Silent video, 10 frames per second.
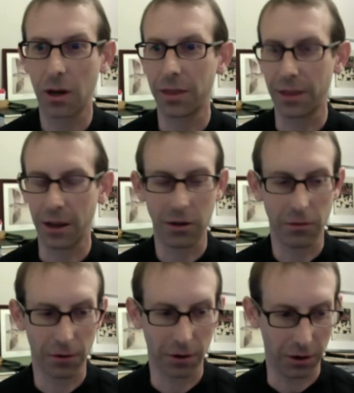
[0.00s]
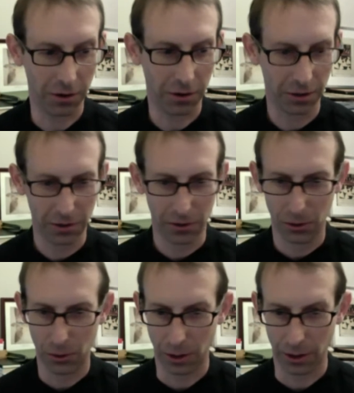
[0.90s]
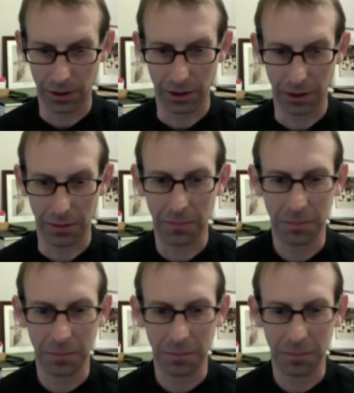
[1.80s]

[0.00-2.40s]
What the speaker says: And thank you for all who are